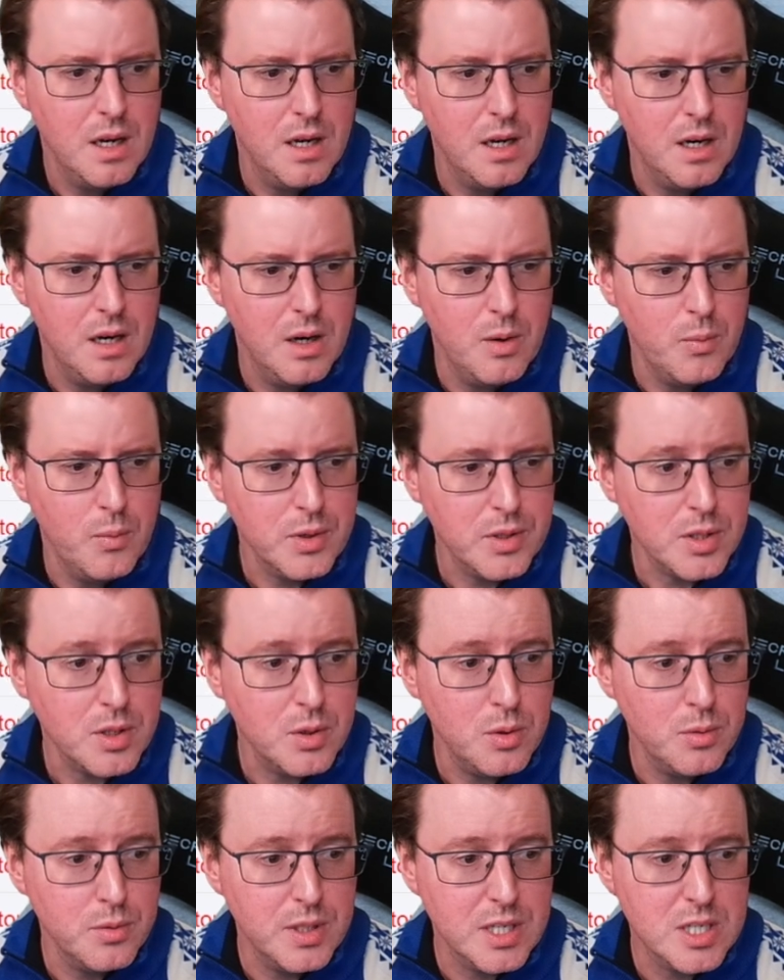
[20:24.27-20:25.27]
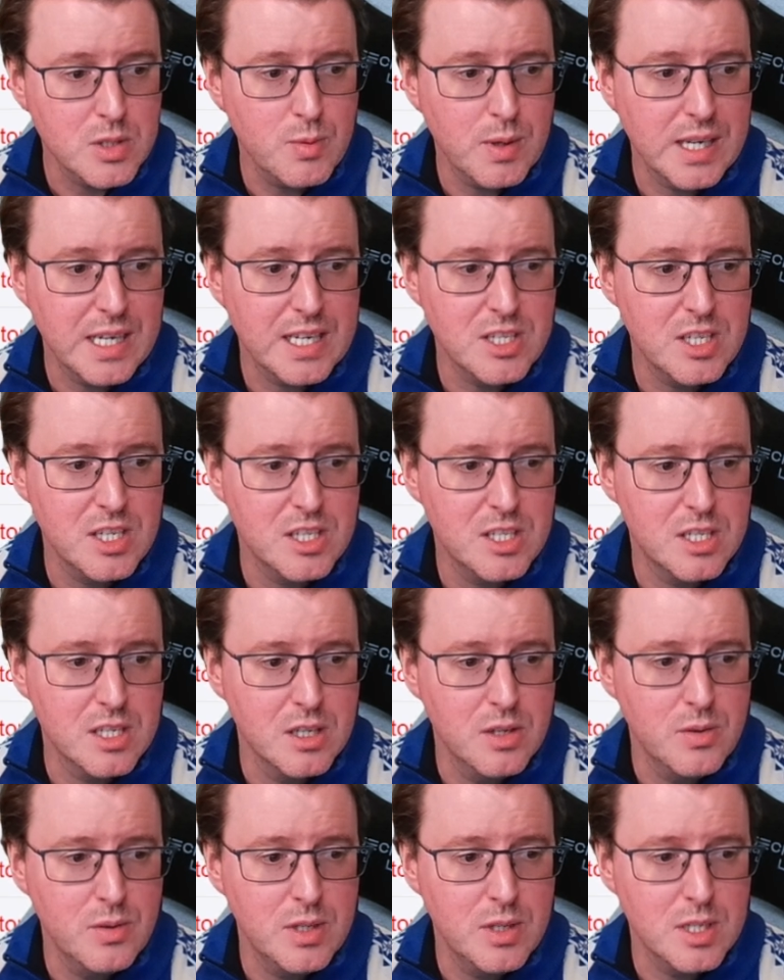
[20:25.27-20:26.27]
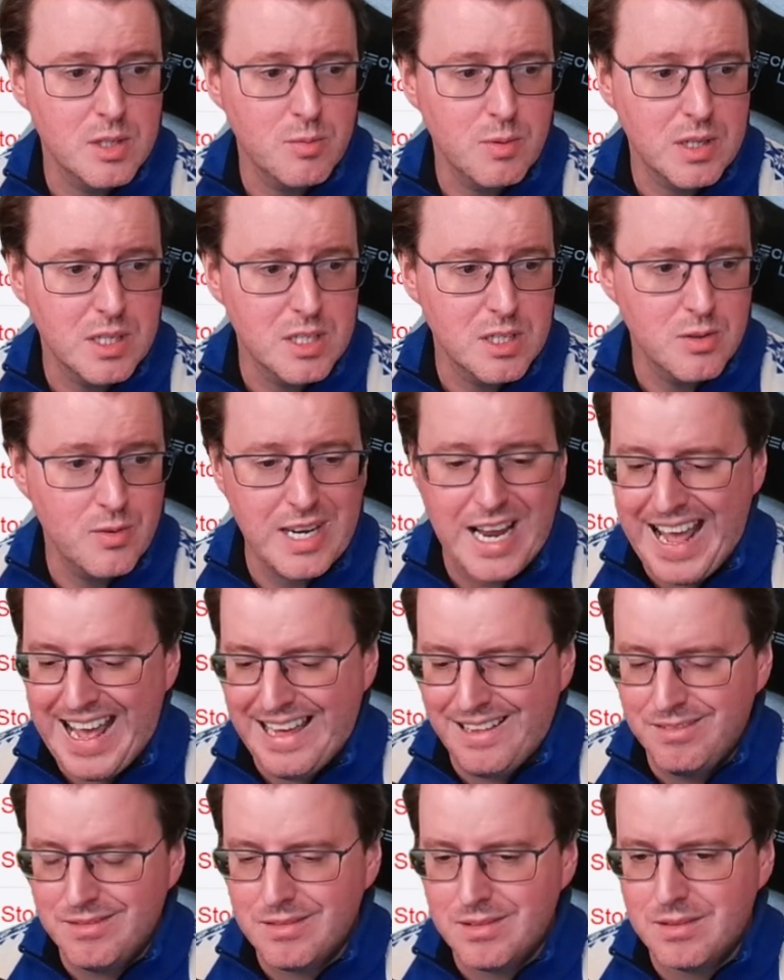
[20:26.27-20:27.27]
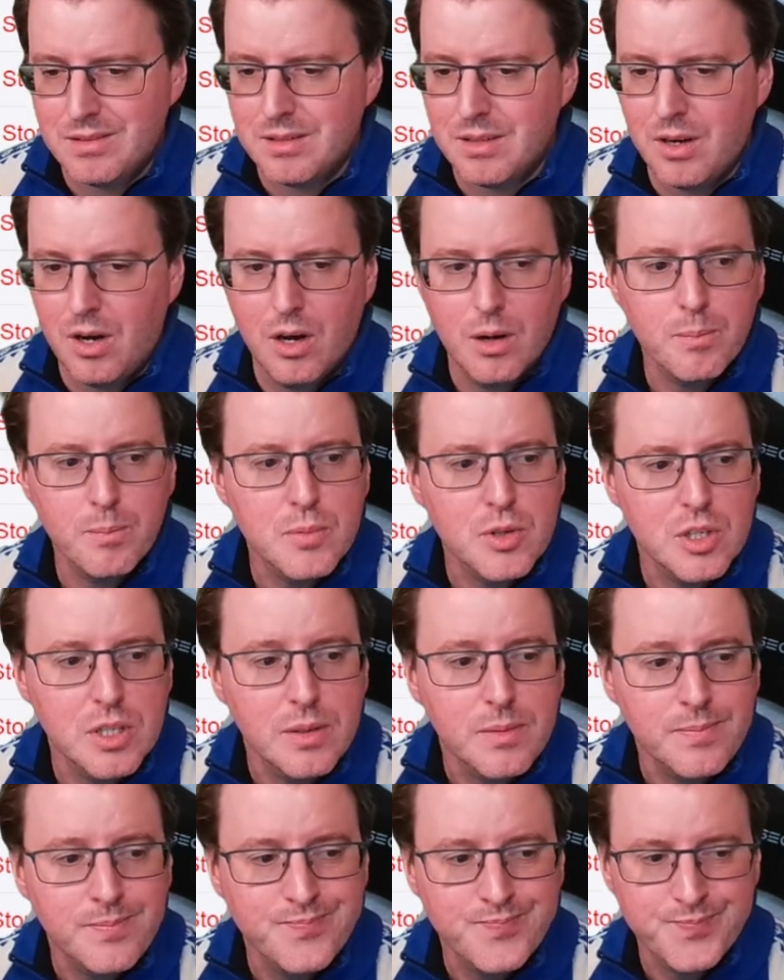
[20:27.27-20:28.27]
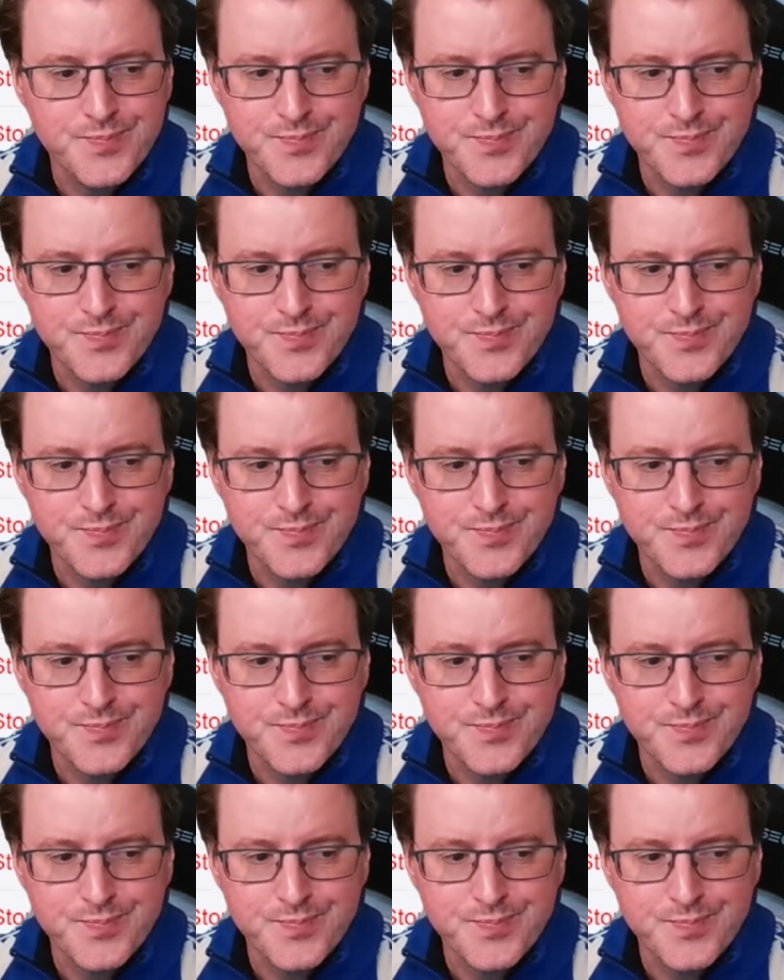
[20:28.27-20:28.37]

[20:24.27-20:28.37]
One of the cool things we can actually do is we can do an nth option